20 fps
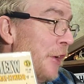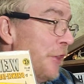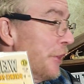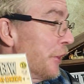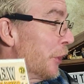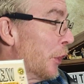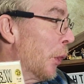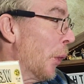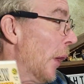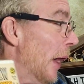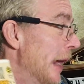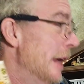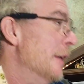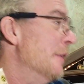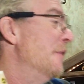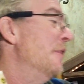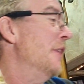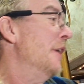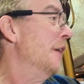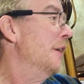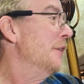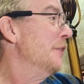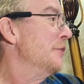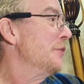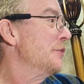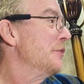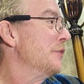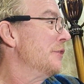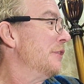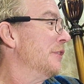on the grade of
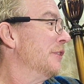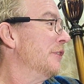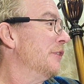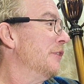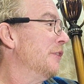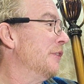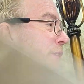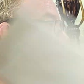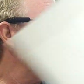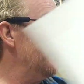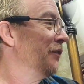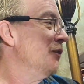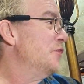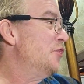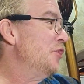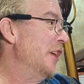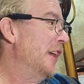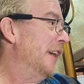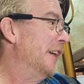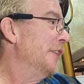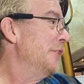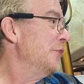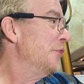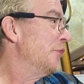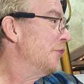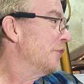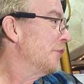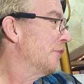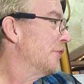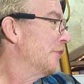this,
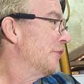Chance.